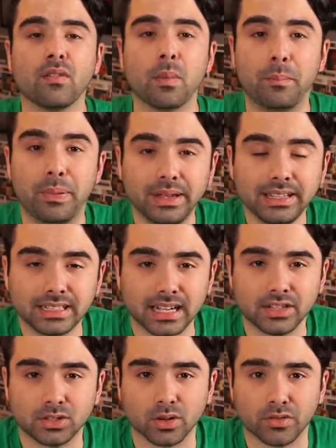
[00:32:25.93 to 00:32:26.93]
the big
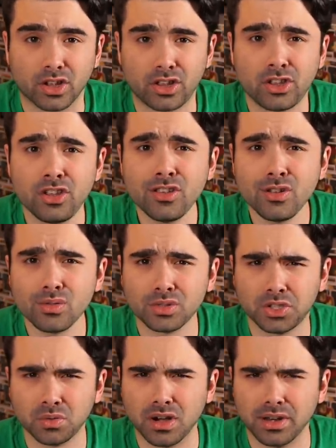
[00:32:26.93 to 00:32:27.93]
dinosaur, the
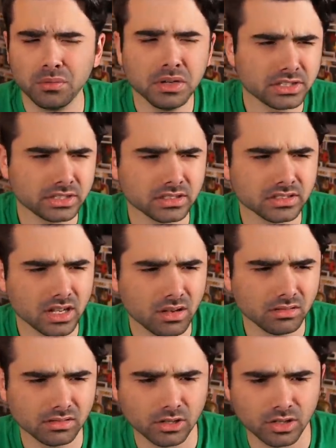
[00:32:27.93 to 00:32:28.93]
huge one, which, you know,